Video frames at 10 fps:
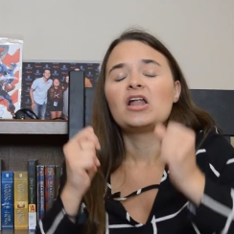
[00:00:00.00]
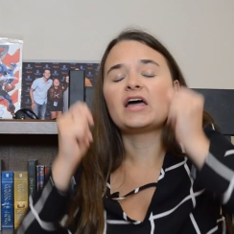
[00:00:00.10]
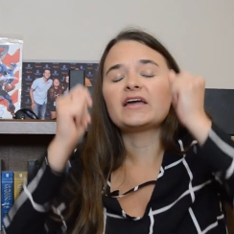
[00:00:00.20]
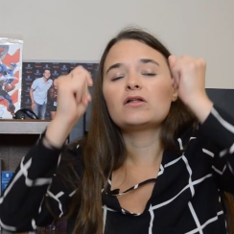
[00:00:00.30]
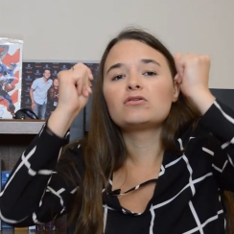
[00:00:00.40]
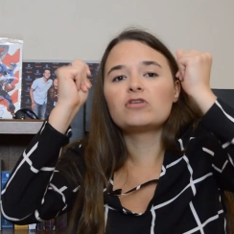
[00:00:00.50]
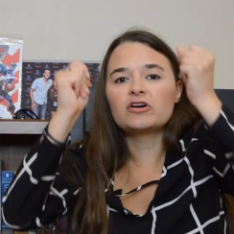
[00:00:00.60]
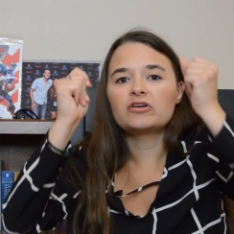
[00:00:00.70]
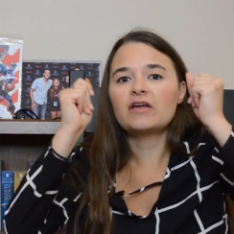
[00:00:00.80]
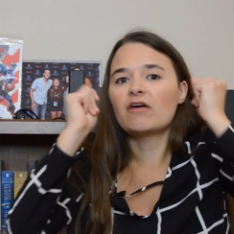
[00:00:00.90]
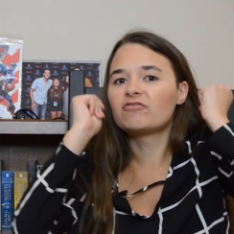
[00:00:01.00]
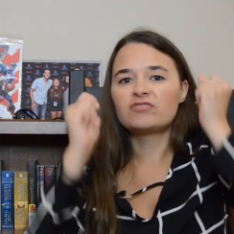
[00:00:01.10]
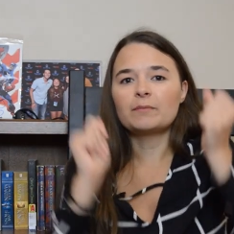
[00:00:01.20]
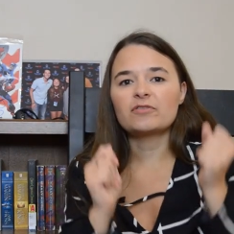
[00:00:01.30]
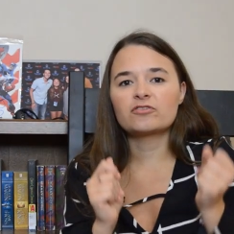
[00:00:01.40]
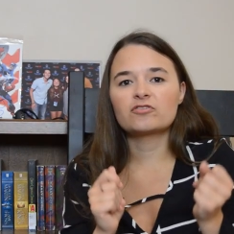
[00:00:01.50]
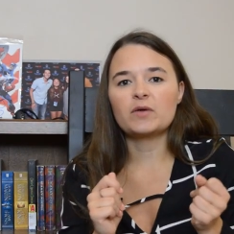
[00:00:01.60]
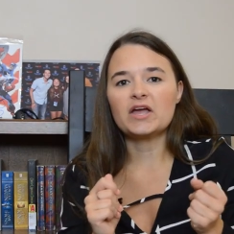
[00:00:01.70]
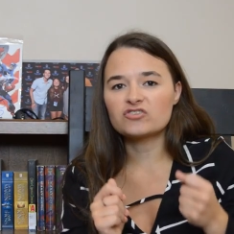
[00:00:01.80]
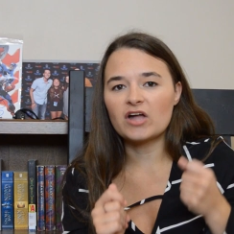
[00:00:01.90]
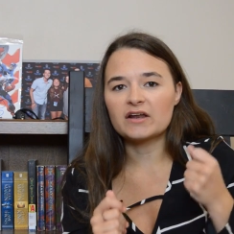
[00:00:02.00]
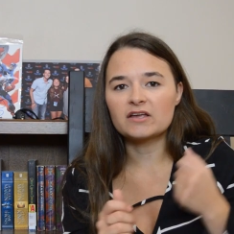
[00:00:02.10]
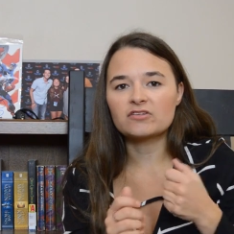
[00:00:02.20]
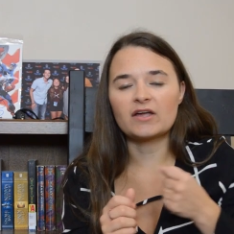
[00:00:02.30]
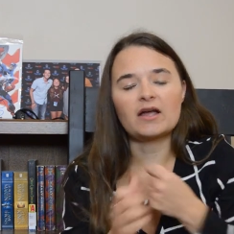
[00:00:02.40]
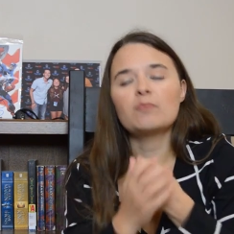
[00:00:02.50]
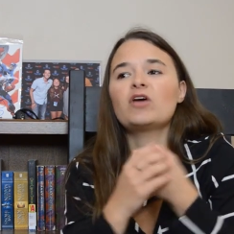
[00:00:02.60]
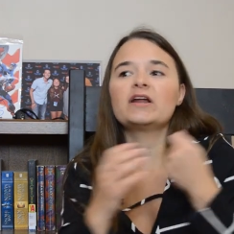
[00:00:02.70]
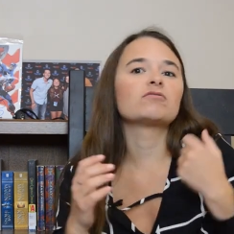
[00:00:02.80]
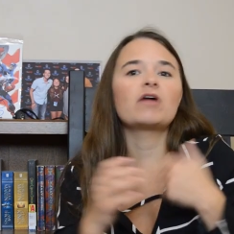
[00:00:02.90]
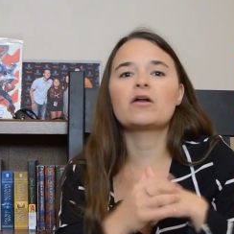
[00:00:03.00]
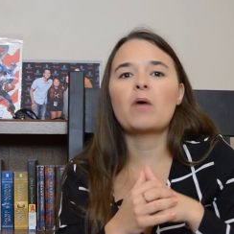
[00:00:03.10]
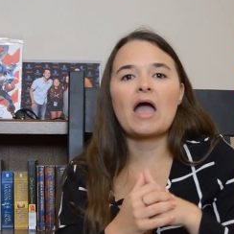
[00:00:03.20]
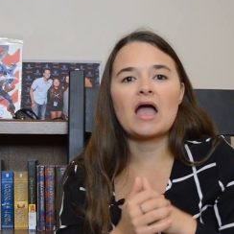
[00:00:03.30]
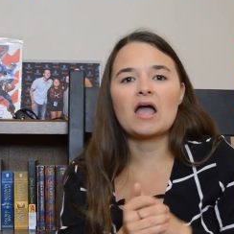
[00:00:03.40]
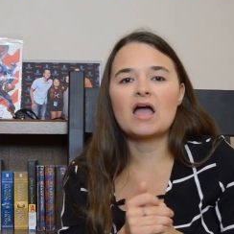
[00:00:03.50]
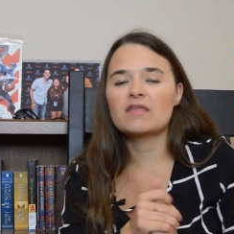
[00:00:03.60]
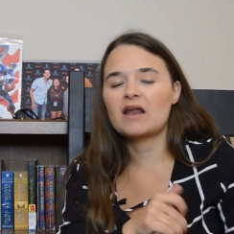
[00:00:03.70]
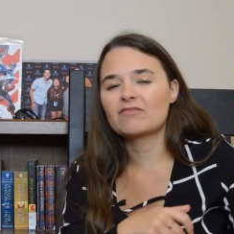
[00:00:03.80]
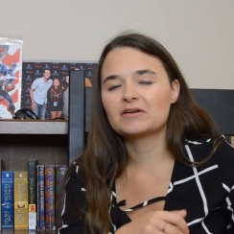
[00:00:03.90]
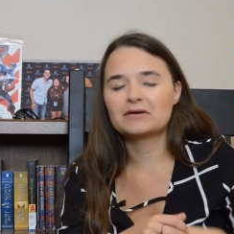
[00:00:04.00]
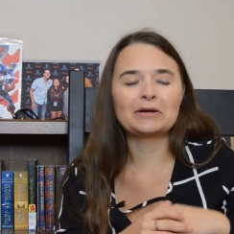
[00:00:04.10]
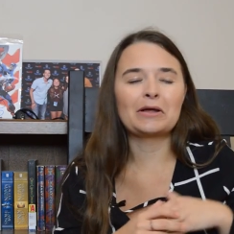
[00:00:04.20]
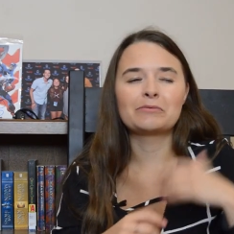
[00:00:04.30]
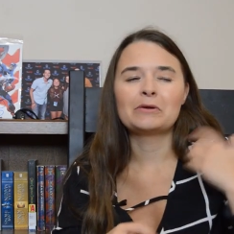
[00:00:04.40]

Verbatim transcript: like literally a flip of the switch and he's like i'm ready to run away and then having you know